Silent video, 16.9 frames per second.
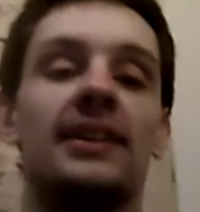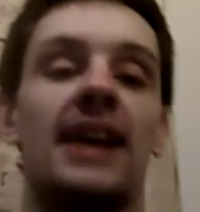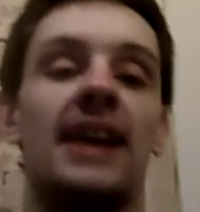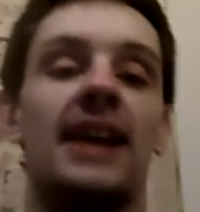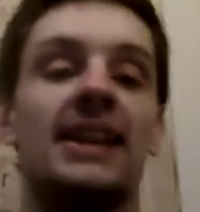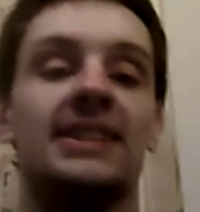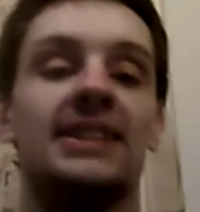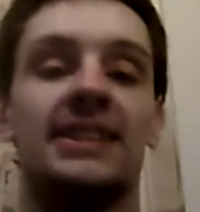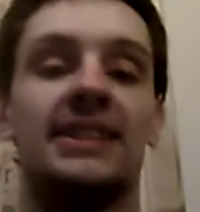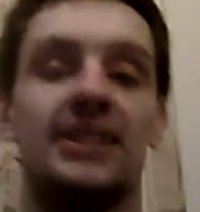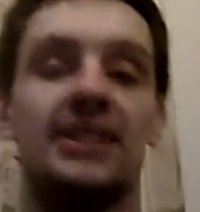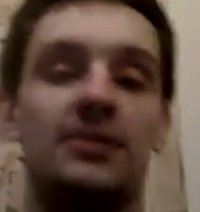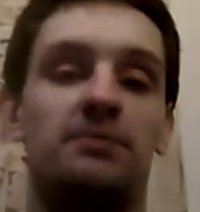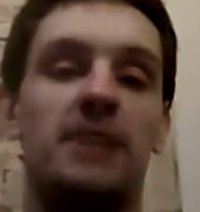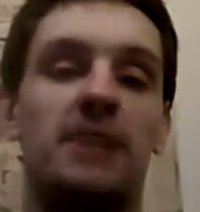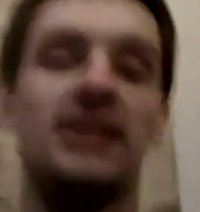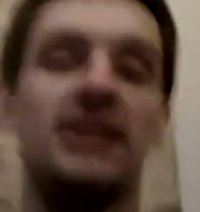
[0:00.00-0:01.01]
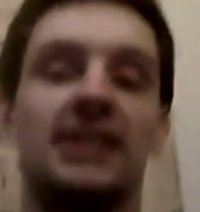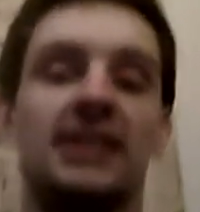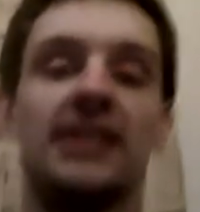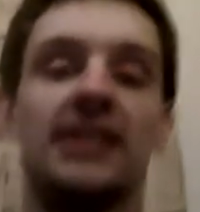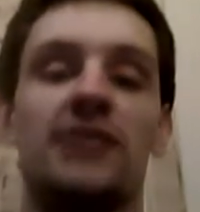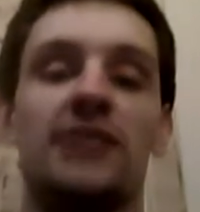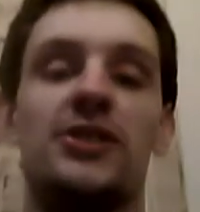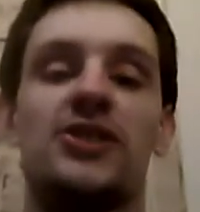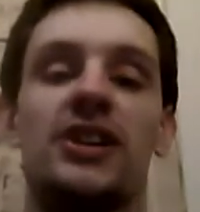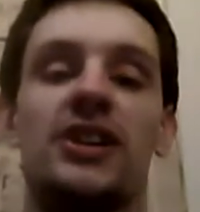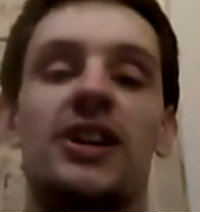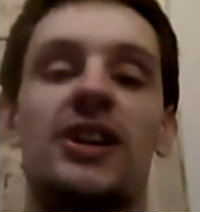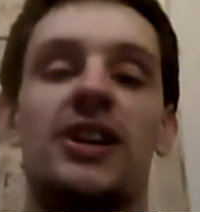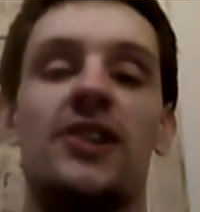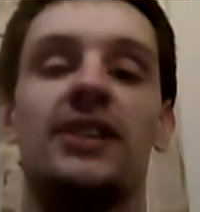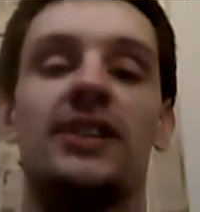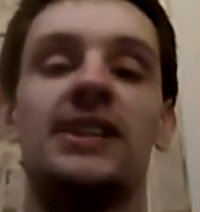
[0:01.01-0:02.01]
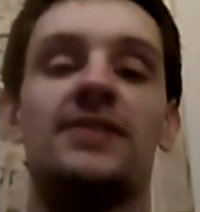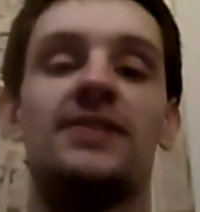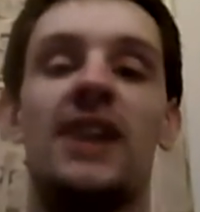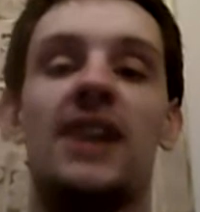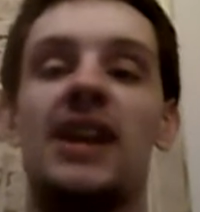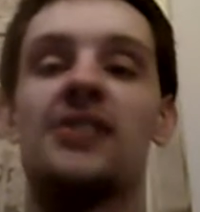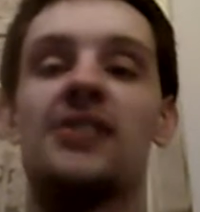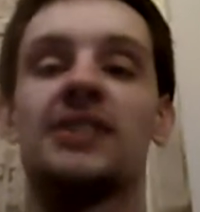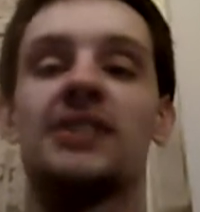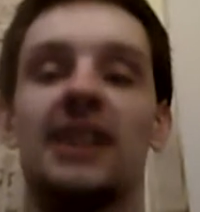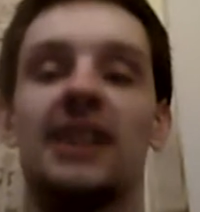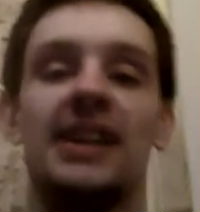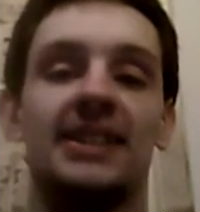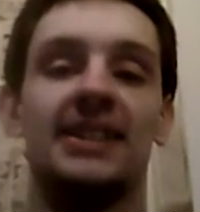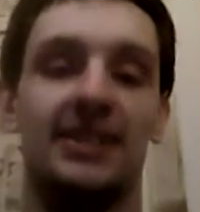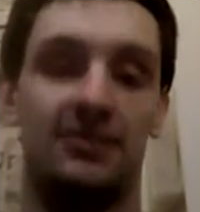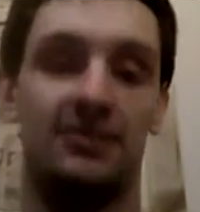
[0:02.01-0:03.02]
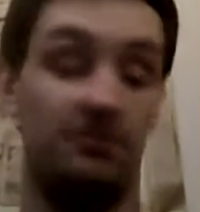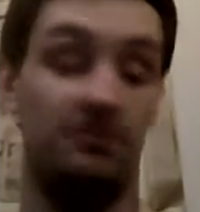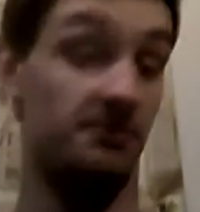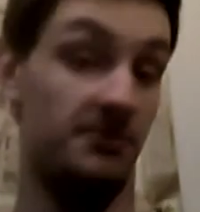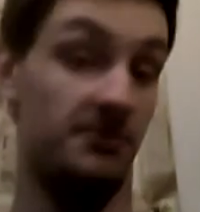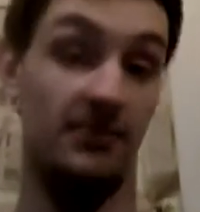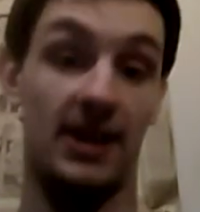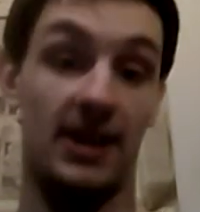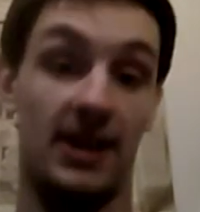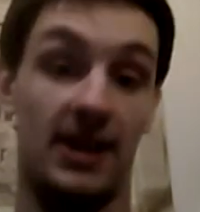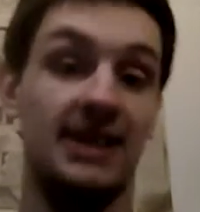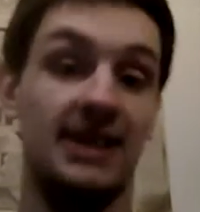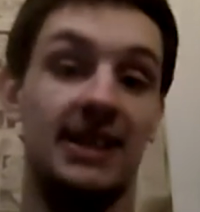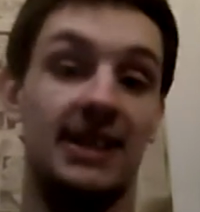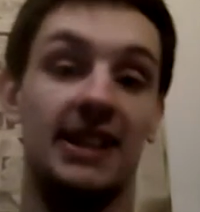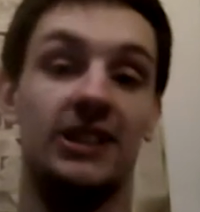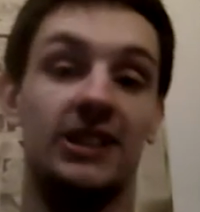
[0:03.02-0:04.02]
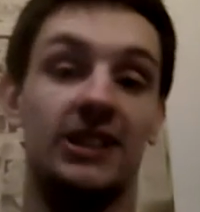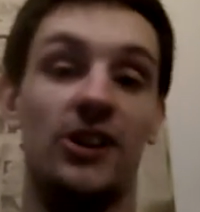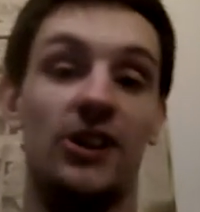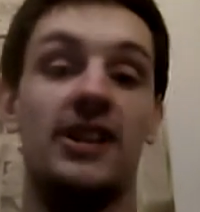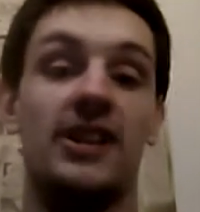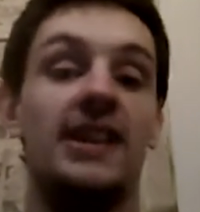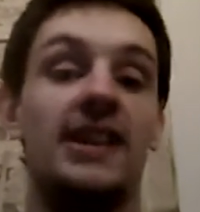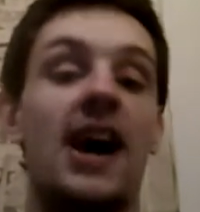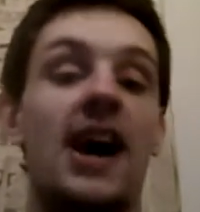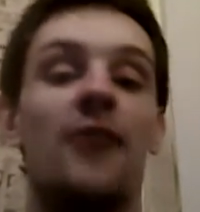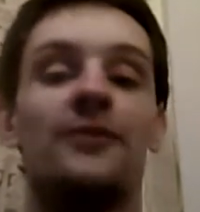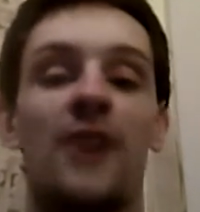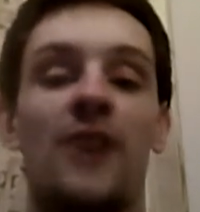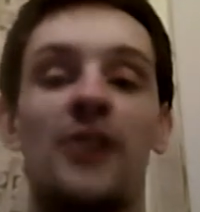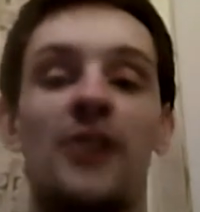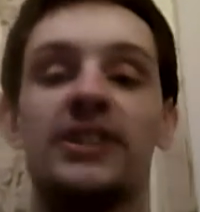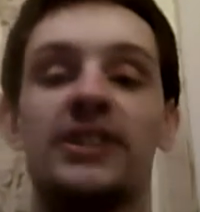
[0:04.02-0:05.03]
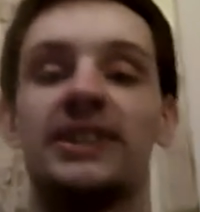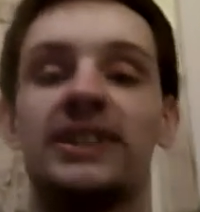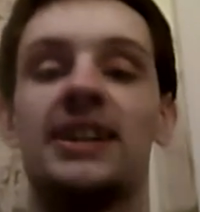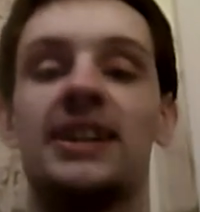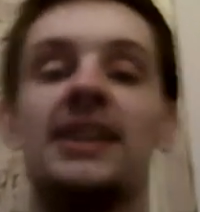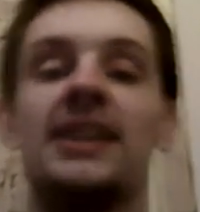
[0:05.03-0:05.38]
that's basically what you're going to hear in this video. So let's, I guess, get started. Now, first,